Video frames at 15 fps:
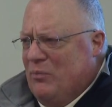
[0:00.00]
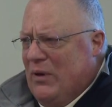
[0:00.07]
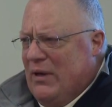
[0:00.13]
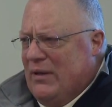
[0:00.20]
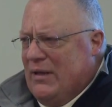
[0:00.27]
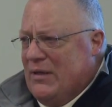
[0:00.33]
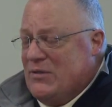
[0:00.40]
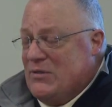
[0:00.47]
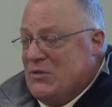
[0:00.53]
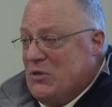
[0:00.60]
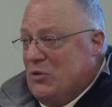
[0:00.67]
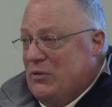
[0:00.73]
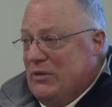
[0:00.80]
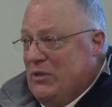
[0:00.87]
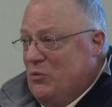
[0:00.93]
but it's
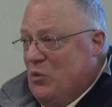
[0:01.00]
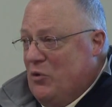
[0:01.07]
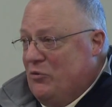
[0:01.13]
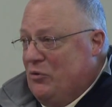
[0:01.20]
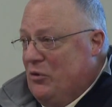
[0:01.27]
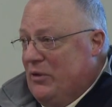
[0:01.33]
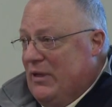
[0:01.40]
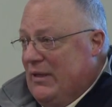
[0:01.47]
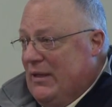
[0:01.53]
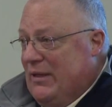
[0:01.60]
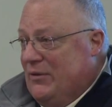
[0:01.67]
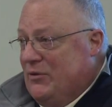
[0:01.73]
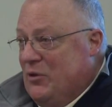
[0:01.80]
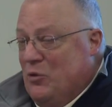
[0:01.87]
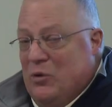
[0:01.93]
certainly worth looking
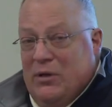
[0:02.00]
into.